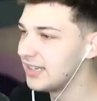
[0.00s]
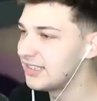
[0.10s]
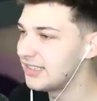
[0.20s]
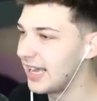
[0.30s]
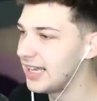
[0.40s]

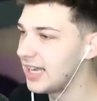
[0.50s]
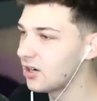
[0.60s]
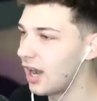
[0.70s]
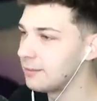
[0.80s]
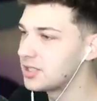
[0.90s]
stay
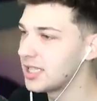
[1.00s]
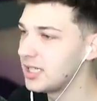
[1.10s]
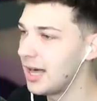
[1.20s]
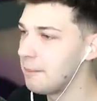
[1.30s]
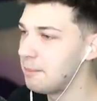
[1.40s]
here
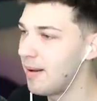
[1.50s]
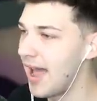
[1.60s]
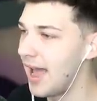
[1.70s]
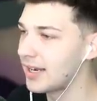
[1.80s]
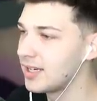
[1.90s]
until I'm
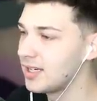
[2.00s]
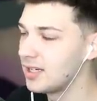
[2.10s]
back.